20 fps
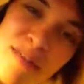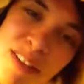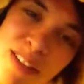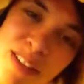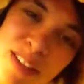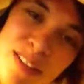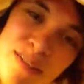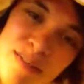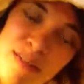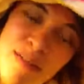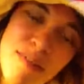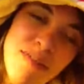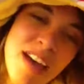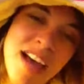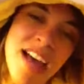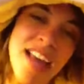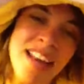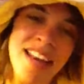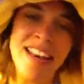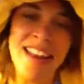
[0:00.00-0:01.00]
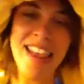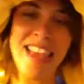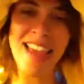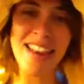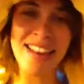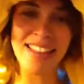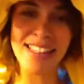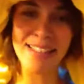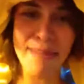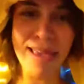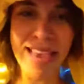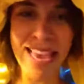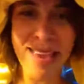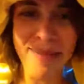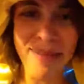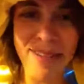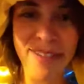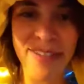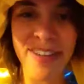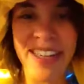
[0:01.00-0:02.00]
festival fun and it's
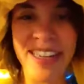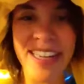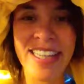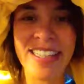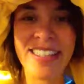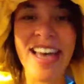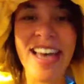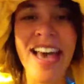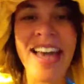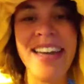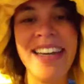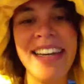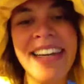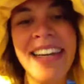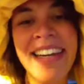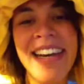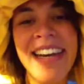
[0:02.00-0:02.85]
making me really excited.